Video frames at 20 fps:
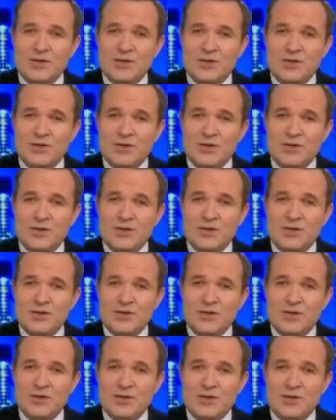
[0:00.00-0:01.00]

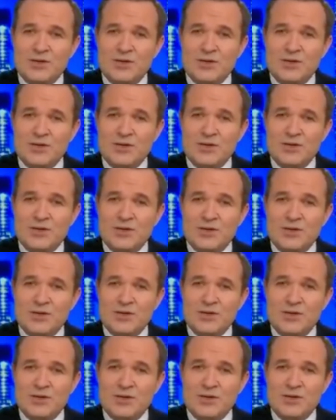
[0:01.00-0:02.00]

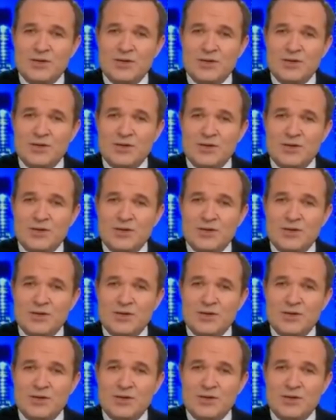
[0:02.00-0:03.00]

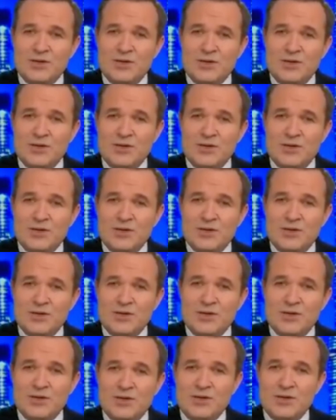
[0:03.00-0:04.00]

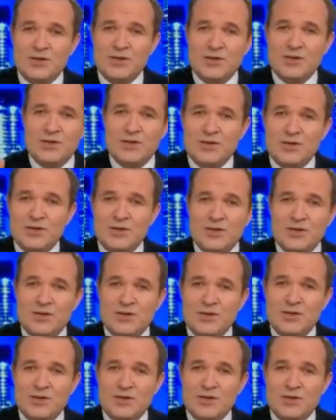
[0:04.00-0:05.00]

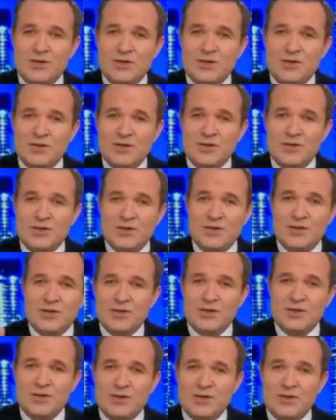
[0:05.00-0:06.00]

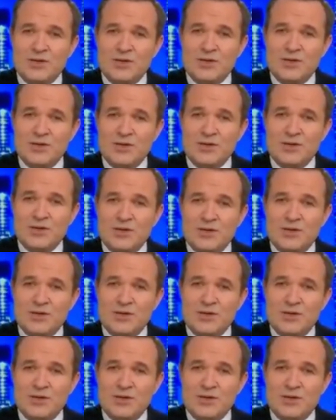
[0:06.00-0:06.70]
The person shown says nothing.